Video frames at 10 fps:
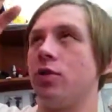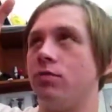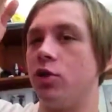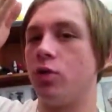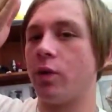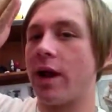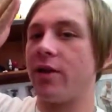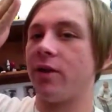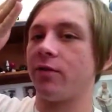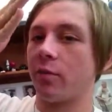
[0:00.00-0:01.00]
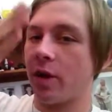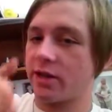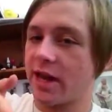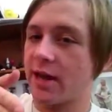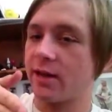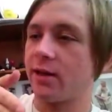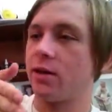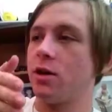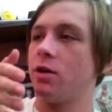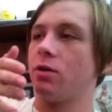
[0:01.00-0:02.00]
do anything from attacking
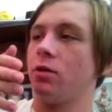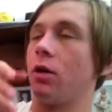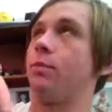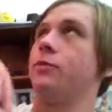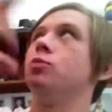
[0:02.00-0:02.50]
or